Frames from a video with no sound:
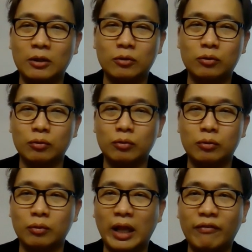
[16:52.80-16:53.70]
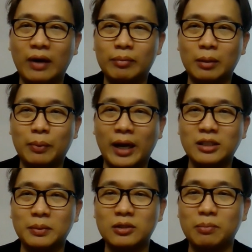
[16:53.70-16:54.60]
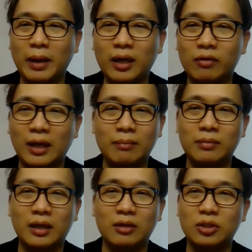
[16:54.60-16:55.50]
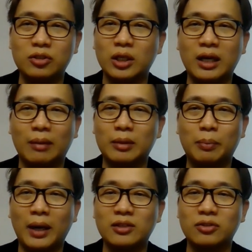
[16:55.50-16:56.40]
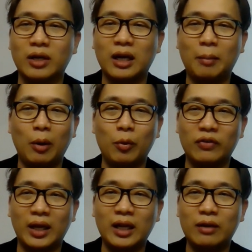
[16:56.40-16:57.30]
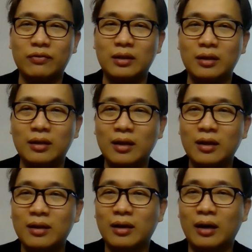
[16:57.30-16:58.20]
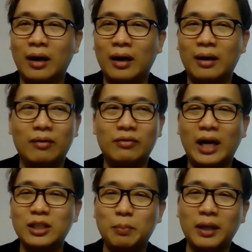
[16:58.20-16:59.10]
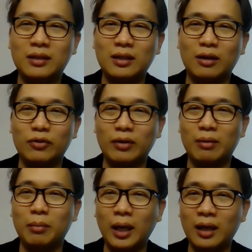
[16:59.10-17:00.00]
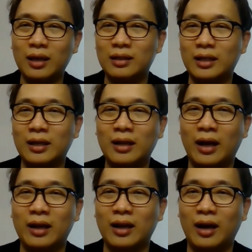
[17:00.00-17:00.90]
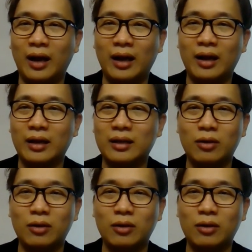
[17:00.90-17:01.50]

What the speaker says: level up the price, because many of them, they can just jerk up the price and I come out with an NFT nice painting of you and me, and then I can